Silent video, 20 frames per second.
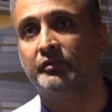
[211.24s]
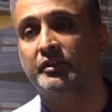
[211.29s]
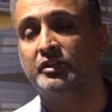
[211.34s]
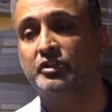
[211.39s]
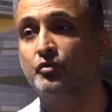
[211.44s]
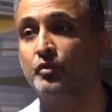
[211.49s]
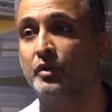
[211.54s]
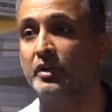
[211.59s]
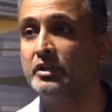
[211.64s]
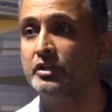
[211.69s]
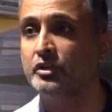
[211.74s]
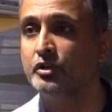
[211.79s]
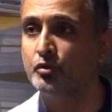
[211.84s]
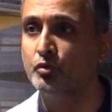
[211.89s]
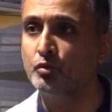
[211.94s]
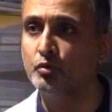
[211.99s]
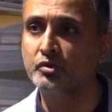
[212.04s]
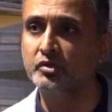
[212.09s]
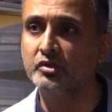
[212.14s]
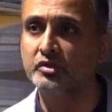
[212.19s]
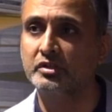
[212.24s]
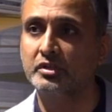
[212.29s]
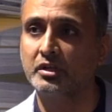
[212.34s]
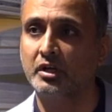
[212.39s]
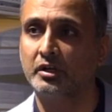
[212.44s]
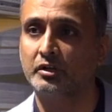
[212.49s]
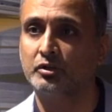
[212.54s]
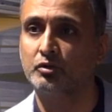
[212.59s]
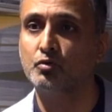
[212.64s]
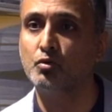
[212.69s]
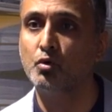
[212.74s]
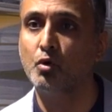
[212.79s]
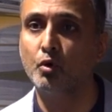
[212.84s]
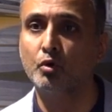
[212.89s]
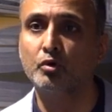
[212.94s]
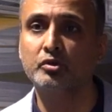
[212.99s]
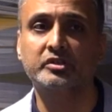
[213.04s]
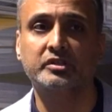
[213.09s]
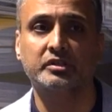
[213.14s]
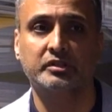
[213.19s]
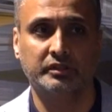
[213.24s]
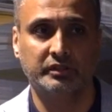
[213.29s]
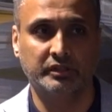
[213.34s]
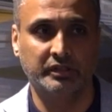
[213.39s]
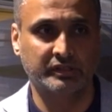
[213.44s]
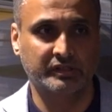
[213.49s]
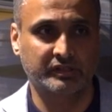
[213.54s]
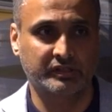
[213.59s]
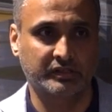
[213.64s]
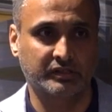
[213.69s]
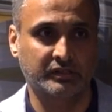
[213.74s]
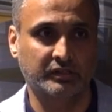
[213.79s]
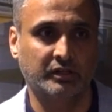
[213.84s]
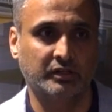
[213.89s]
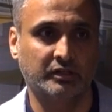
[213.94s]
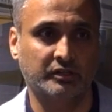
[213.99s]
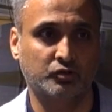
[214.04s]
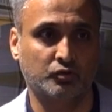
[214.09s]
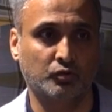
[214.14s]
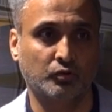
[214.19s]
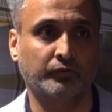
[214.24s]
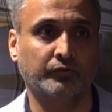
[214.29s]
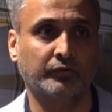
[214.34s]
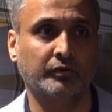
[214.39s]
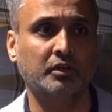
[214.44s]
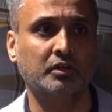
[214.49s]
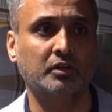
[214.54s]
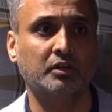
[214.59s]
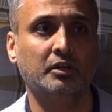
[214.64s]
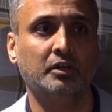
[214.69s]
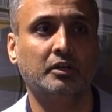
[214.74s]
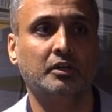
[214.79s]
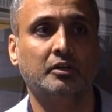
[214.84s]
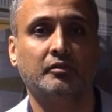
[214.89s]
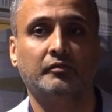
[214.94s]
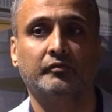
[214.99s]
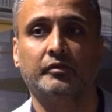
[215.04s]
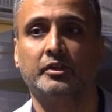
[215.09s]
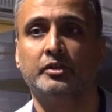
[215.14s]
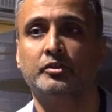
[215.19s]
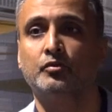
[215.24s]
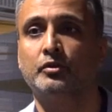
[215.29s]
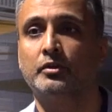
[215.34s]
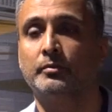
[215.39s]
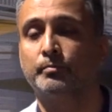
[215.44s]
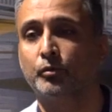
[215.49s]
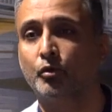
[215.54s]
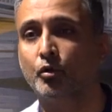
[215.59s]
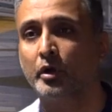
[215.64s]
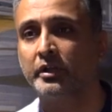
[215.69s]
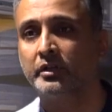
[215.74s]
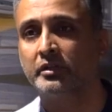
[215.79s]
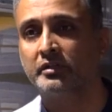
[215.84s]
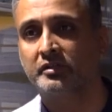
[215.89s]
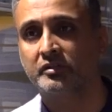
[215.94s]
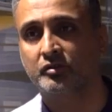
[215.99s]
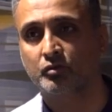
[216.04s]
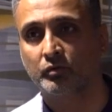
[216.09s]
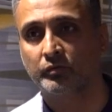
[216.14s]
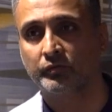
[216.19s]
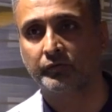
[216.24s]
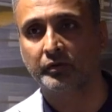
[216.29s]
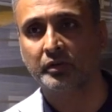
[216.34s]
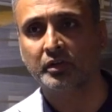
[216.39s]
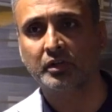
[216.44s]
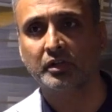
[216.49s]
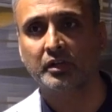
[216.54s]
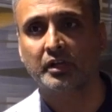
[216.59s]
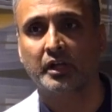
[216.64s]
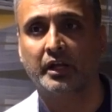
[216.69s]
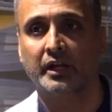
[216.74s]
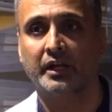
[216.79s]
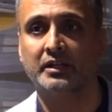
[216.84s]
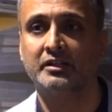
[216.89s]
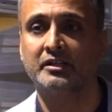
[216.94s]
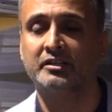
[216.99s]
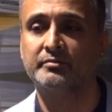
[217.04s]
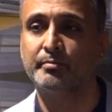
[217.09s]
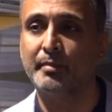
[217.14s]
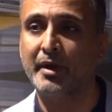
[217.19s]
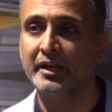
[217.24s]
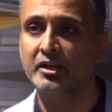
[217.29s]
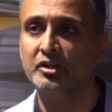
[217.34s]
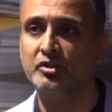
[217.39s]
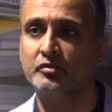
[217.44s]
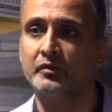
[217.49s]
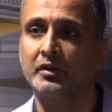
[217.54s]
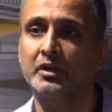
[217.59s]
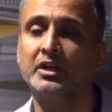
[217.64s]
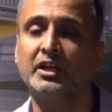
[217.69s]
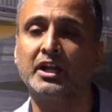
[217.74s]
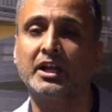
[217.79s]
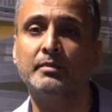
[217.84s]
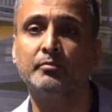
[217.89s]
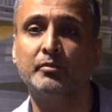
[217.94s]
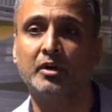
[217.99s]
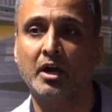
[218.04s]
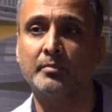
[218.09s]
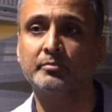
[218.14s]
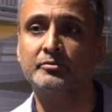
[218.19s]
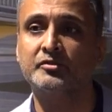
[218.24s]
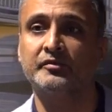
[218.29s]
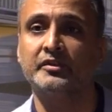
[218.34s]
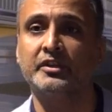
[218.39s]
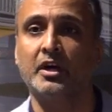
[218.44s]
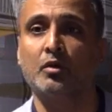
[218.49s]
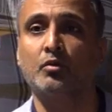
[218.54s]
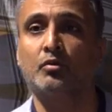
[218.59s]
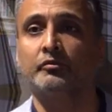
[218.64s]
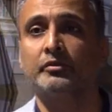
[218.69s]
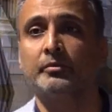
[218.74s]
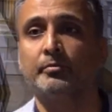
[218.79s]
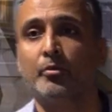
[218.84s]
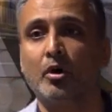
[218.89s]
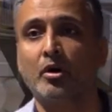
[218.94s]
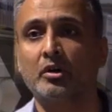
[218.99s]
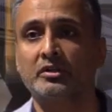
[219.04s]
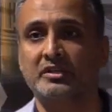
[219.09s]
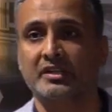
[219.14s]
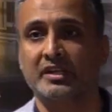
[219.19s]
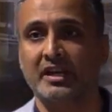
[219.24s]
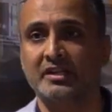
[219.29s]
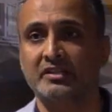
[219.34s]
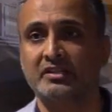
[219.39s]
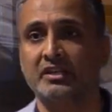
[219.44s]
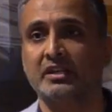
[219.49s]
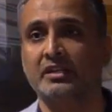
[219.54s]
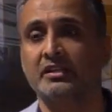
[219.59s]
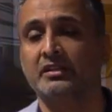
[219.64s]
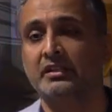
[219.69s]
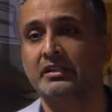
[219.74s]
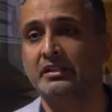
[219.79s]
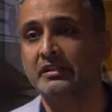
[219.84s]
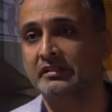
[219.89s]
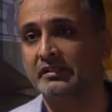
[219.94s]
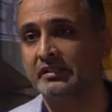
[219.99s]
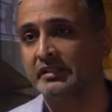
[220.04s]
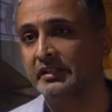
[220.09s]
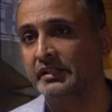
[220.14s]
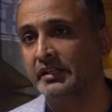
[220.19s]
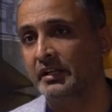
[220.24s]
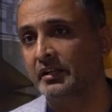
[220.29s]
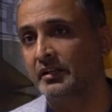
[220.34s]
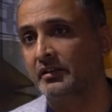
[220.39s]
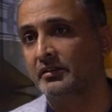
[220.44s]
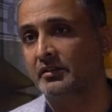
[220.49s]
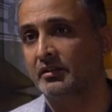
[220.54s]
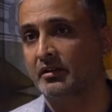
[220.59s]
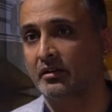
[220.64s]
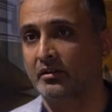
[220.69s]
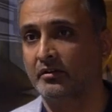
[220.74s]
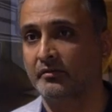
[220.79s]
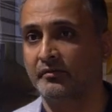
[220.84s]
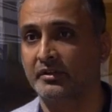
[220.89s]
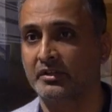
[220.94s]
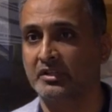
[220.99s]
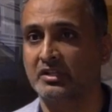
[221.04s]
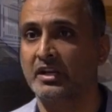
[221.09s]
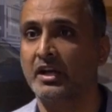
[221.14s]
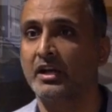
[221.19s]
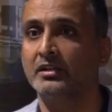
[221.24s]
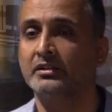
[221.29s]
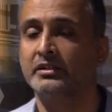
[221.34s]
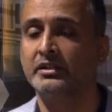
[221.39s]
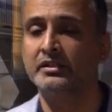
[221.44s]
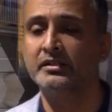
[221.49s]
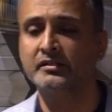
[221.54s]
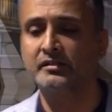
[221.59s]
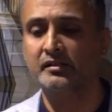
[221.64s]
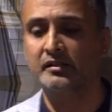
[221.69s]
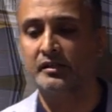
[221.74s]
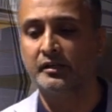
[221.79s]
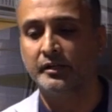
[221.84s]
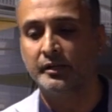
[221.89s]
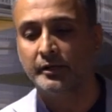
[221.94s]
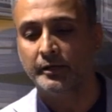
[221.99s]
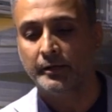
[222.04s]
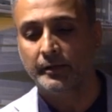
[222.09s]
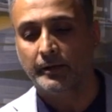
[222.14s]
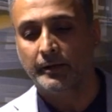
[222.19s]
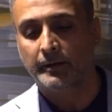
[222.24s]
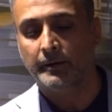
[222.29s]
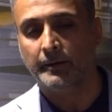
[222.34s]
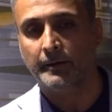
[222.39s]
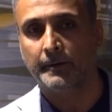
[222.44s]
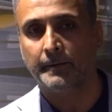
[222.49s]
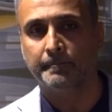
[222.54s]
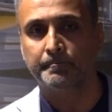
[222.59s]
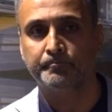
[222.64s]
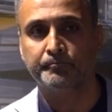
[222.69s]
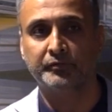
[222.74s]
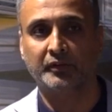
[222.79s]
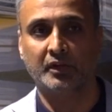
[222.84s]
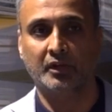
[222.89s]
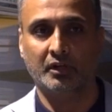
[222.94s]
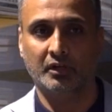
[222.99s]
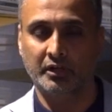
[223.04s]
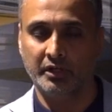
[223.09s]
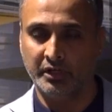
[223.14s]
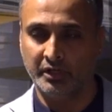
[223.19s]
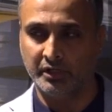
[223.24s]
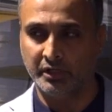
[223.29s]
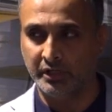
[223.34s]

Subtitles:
you can use to host this storefront, where you deploy this storefront, and this managed runtime comes with out-of-the-box caching and the ECDN functionalities. In